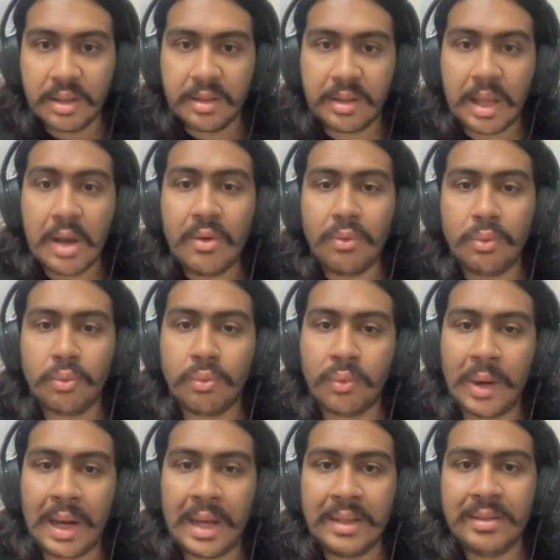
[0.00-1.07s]
Now
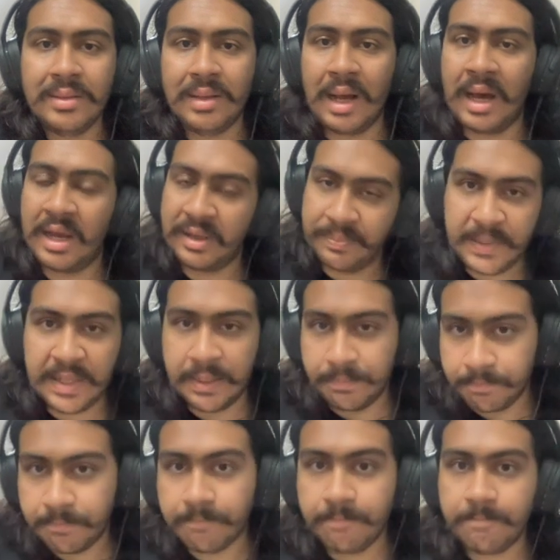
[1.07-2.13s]
1
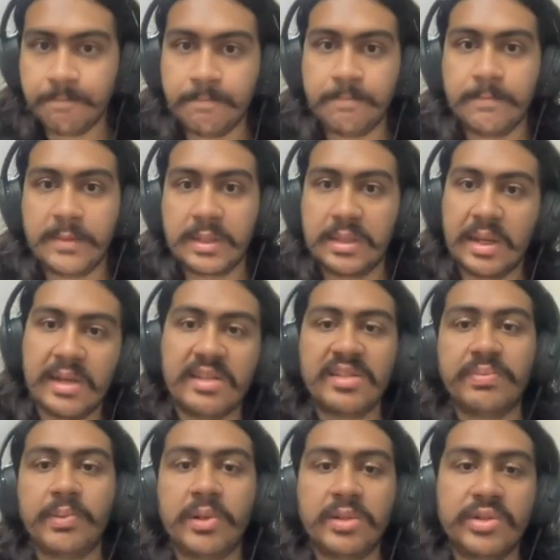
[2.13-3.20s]
RPM
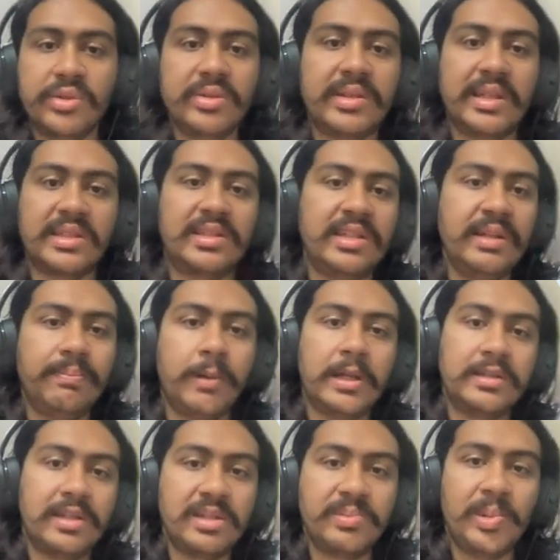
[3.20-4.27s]
corresponds to 60
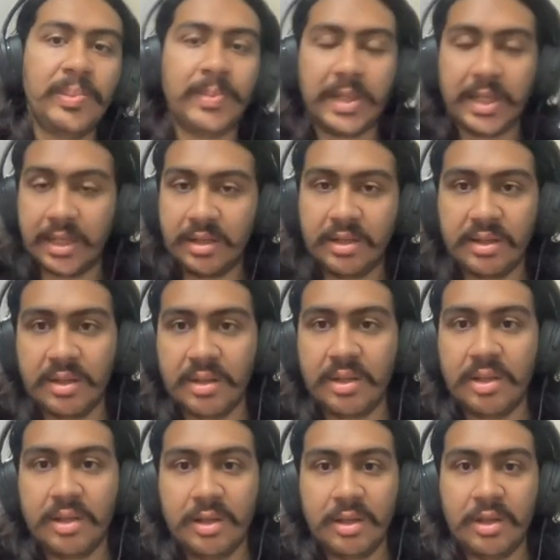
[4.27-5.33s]
pulses per minute,
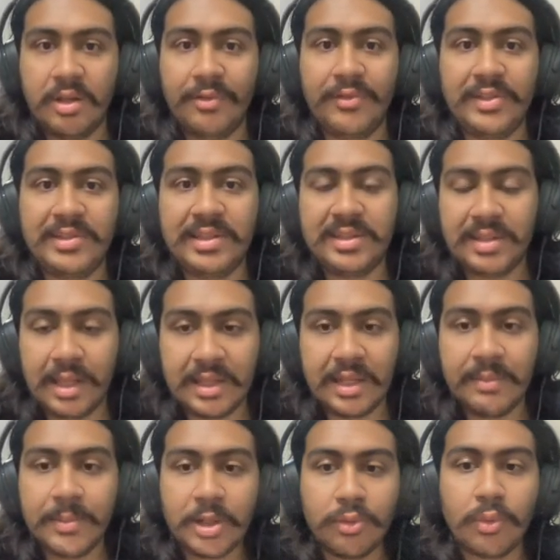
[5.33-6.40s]
which is
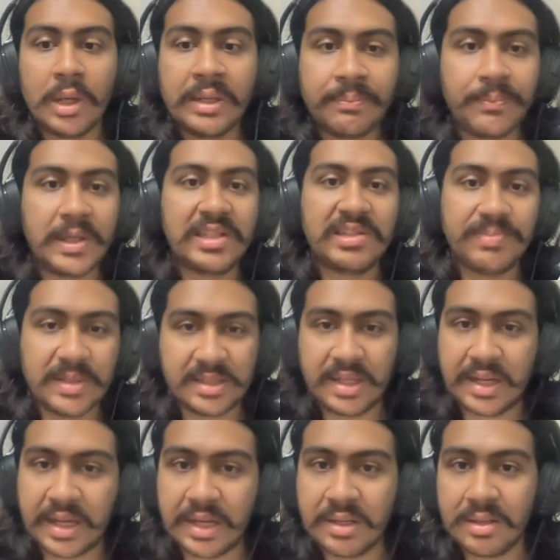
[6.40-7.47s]
nothing but 1 pulse per
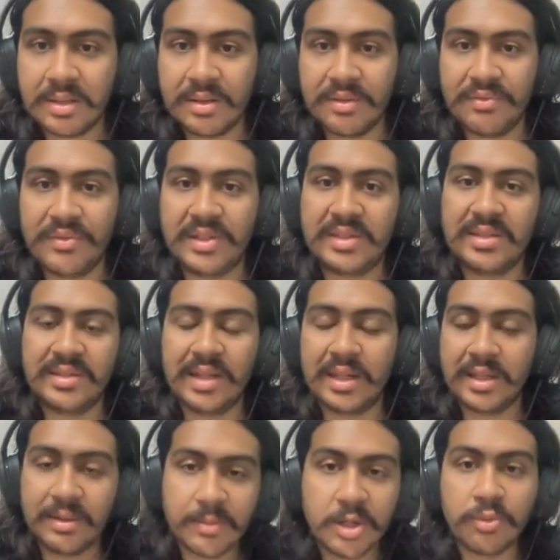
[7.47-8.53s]
second, which is
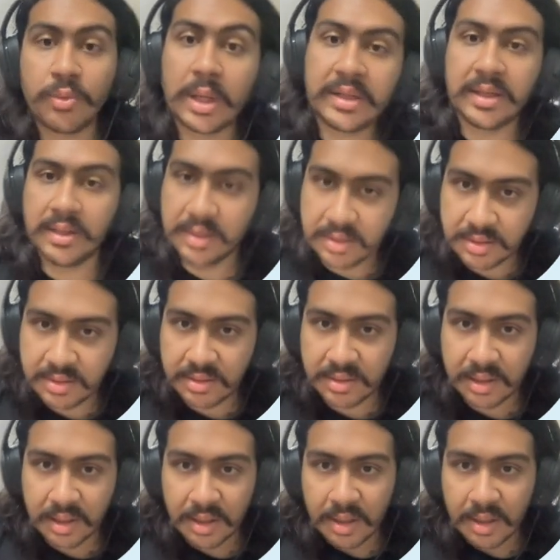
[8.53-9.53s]
nothing but 1 hertz.